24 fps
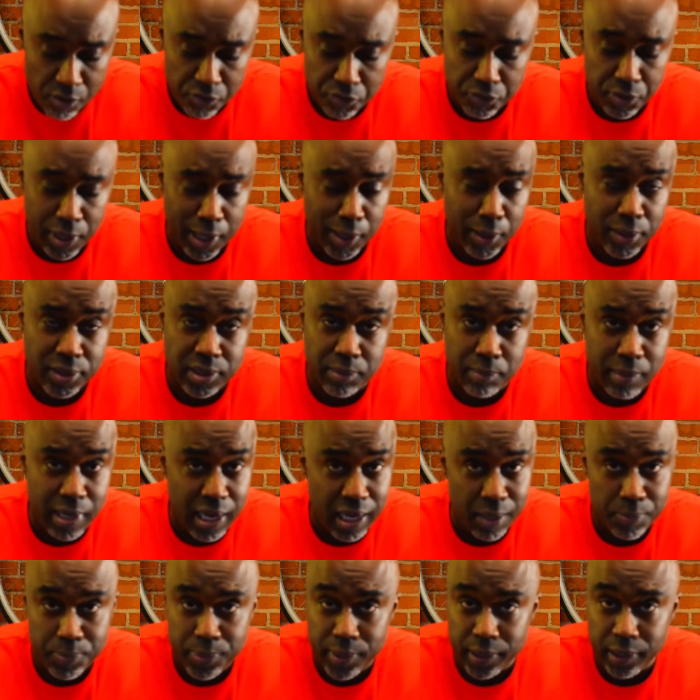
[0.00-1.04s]
fragrance, in my
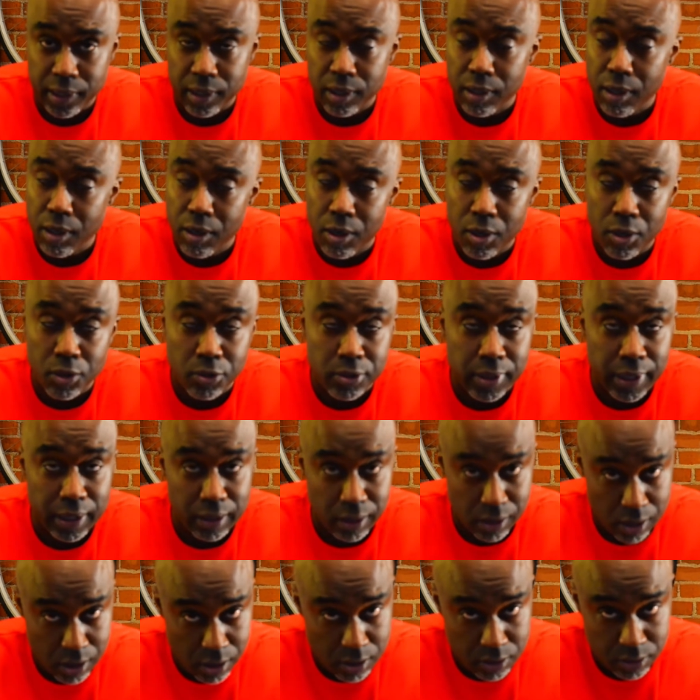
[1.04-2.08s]
opinion, all day
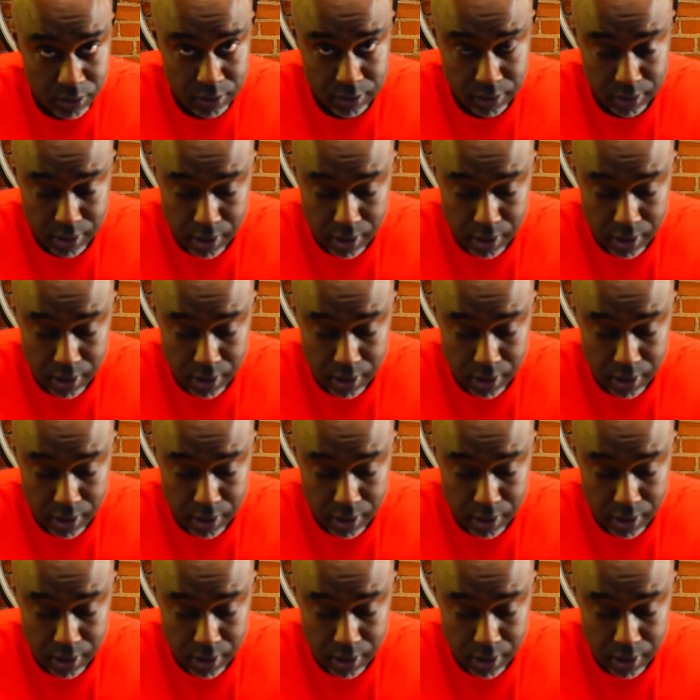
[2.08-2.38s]
long.